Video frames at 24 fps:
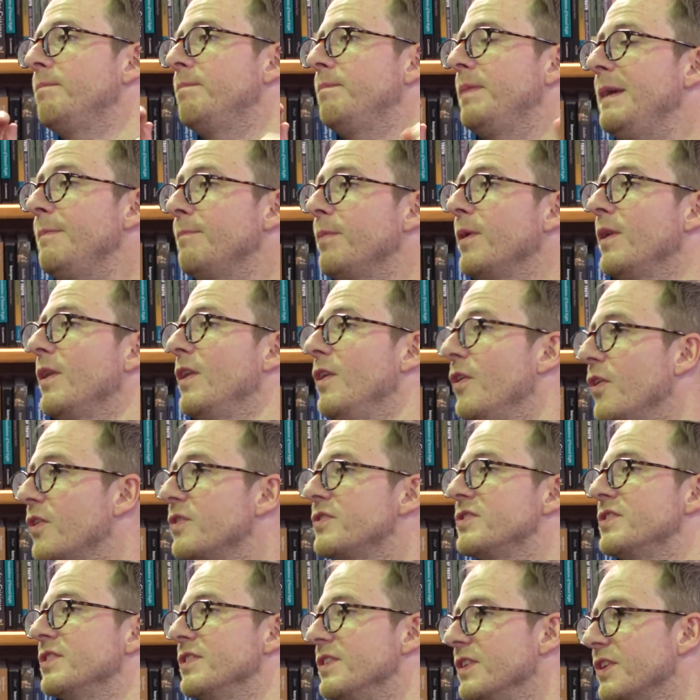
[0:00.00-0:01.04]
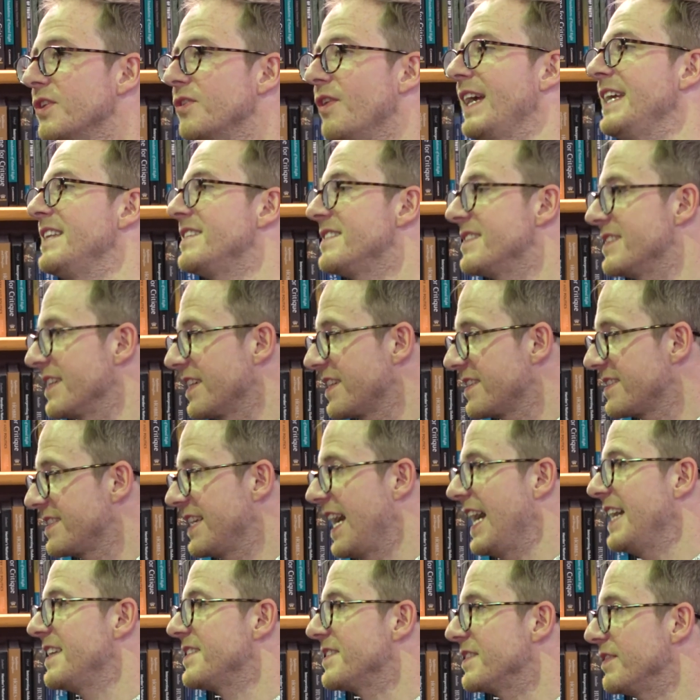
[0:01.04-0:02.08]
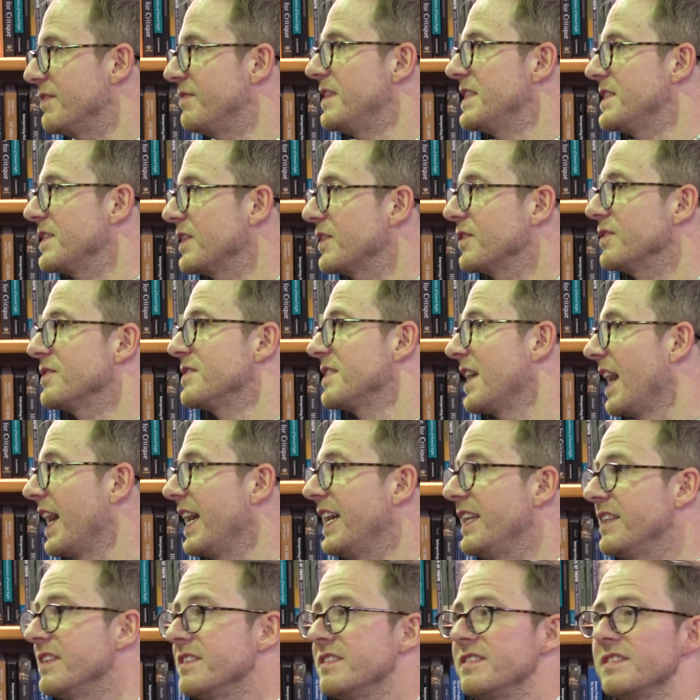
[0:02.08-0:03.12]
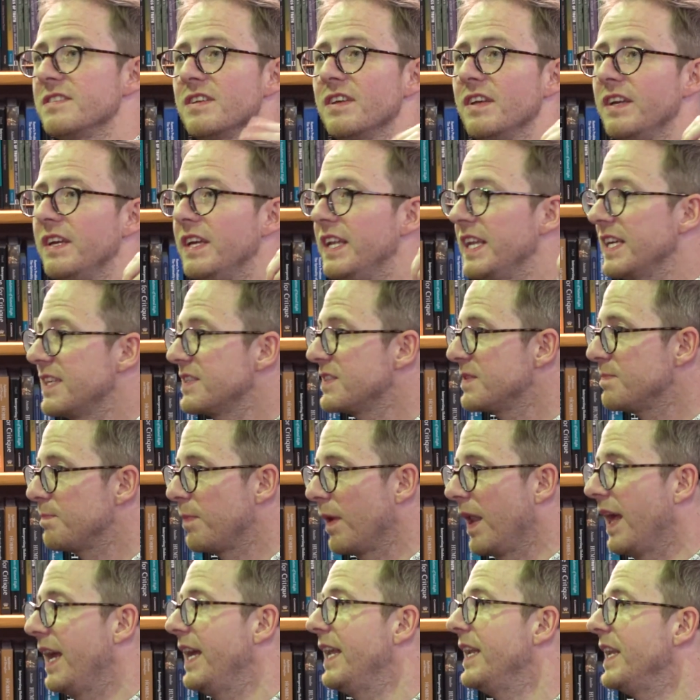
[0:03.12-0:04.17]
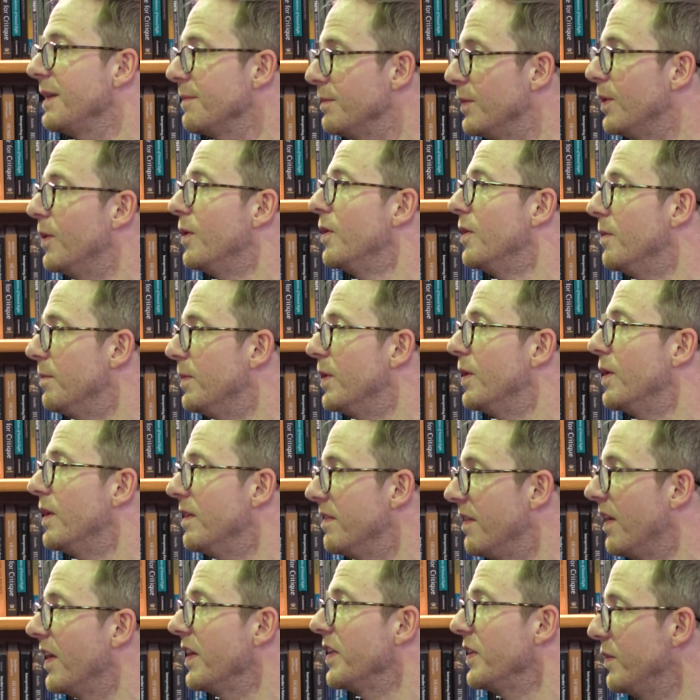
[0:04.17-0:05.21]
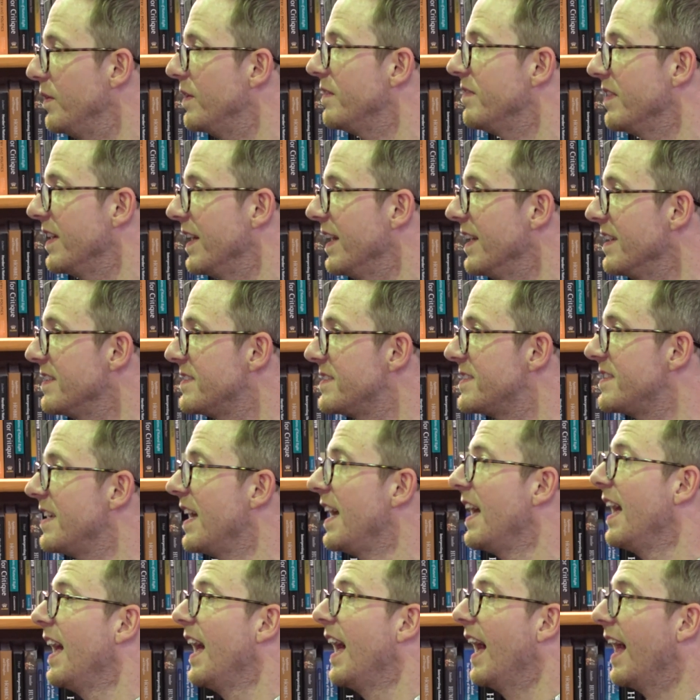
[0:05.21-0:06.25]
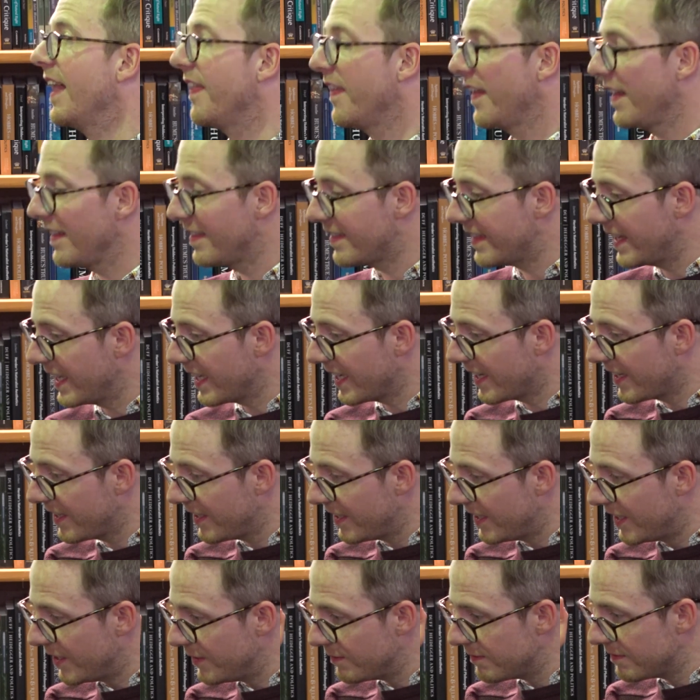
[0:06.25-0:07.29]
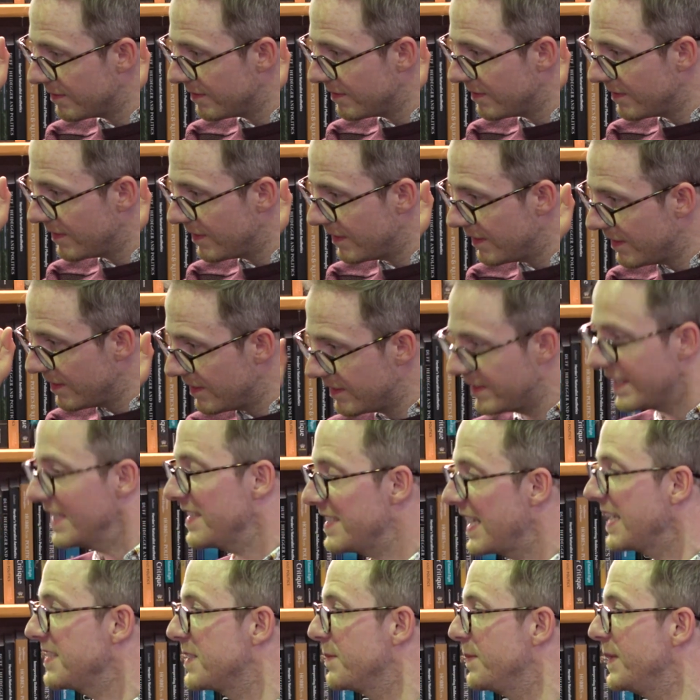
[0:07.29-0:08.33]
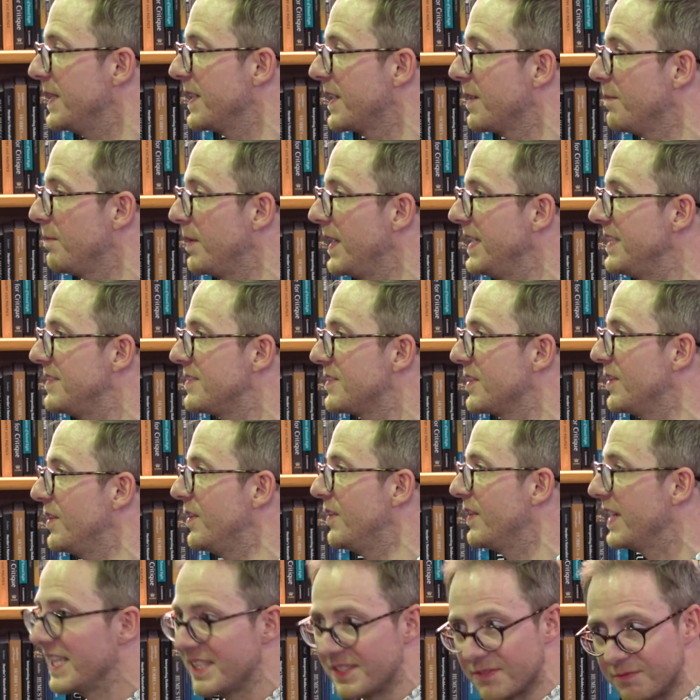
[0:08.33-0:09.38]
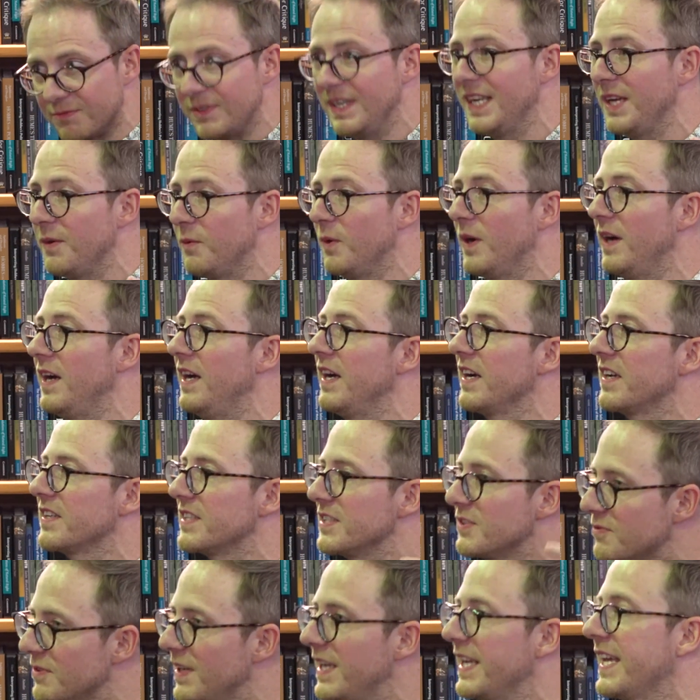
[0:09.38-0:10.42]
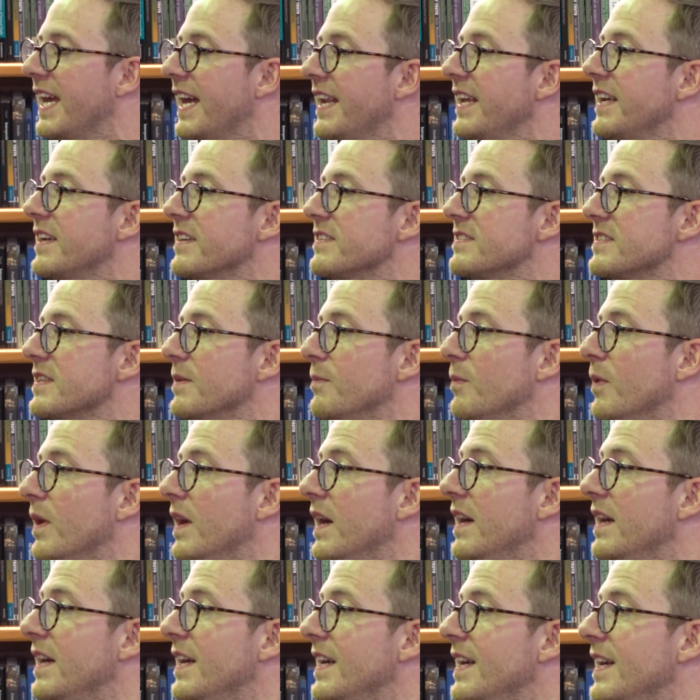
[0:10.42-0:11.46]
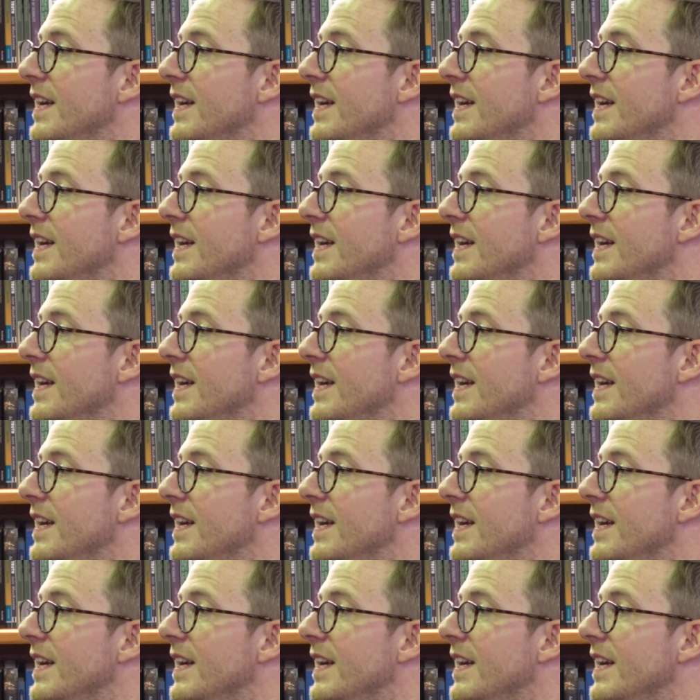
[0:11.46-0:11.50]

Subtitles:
people look to the great success of physical science in explaining more and more of our universe, and they think, you know, this has to be the complete story. It's really worked. It's really getting us somewhere.